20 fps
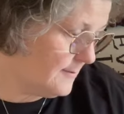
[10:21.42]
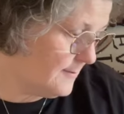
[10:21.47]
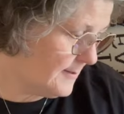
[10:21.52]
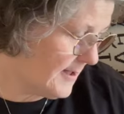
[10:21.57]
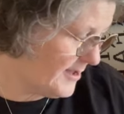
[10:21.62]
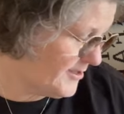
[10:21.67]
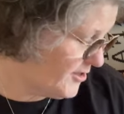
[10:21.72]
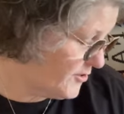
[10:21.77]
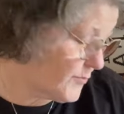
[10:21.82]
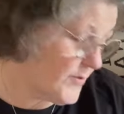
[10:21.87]

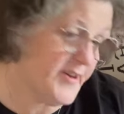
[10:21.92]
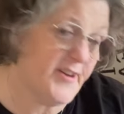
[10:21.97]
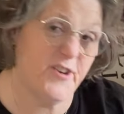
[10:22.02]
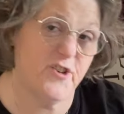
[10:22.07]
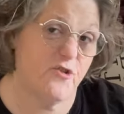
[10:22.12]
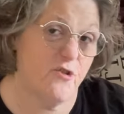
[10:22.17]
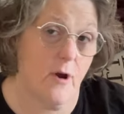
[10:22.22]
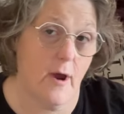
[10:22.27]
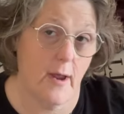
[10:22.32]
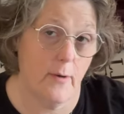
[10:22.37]
I just wanted to
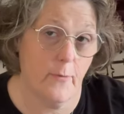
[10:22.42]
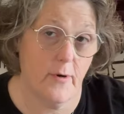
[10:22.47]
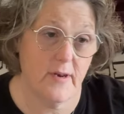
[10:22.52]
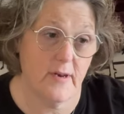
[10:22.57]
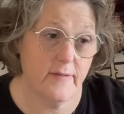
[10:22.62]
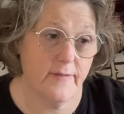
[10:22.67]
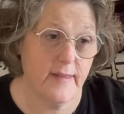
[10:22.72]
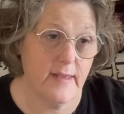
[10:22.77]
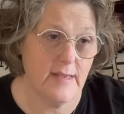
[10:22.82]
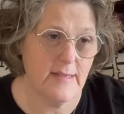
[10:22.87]
try one
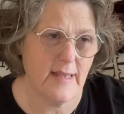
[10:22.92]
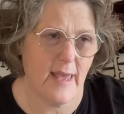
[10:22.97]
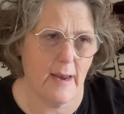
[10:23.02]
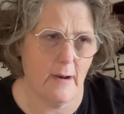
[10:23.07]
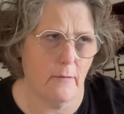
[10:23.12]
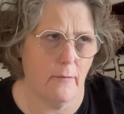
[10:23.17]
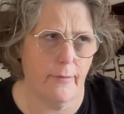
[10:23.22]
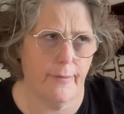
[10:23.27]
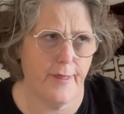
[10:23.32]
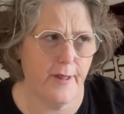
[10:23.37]
of these. I
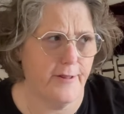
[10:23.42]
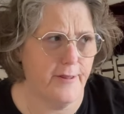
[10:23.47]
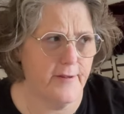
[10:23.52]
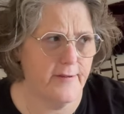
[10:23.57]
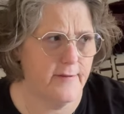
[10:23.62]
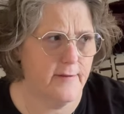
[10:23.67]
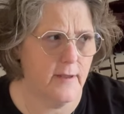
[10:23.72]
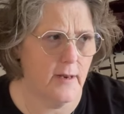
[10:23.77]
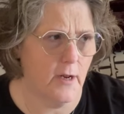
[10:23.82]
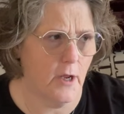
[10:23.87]
don't think this
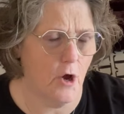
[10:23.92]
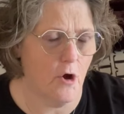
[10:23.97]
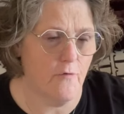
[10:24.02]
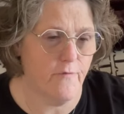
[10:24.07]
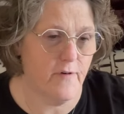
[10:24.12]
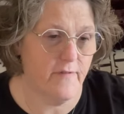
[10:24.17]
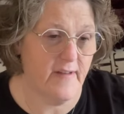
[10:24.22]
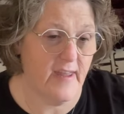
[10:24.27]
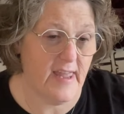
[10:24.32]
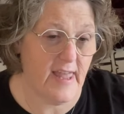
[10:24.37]
is going to go
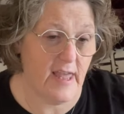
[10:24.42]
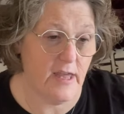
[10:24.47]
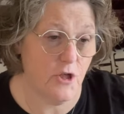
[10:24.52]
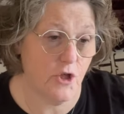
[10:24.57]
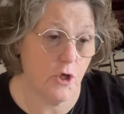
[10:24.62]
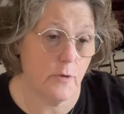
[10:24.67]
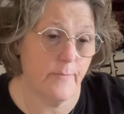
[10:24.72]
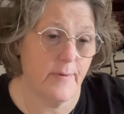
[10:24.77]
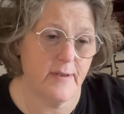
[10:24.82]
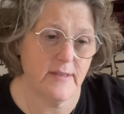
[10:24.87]
for
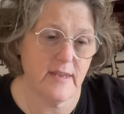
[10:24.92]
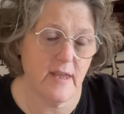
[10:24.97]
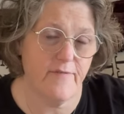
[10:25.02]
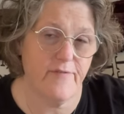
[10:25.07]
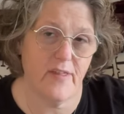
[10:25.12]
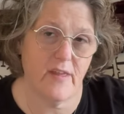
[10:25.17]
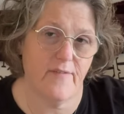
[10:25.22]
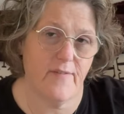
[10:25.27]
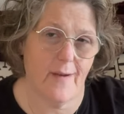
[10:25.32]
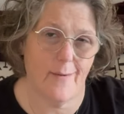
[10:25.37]
vacation, but
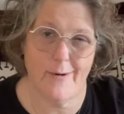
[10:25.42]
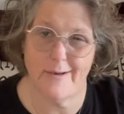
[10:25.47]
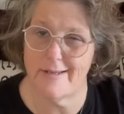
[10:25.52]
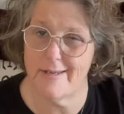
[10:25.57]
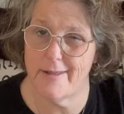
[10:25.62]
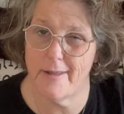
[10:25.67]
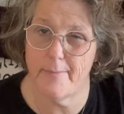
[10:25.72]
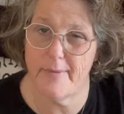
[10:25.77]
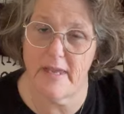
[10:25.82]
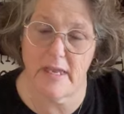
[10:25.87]
definitely if I went to
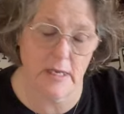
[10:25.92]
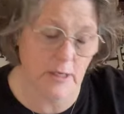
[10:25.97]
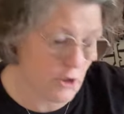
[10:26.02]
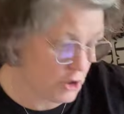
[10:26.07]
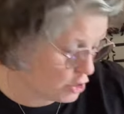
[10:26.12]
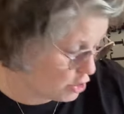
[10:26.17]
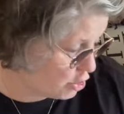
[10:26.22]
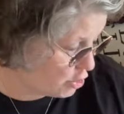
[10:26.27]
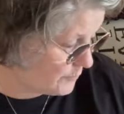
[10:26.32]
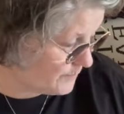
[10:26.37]
the
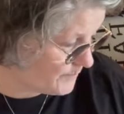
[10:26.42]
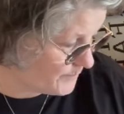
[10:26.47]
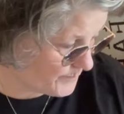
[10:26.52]
beach,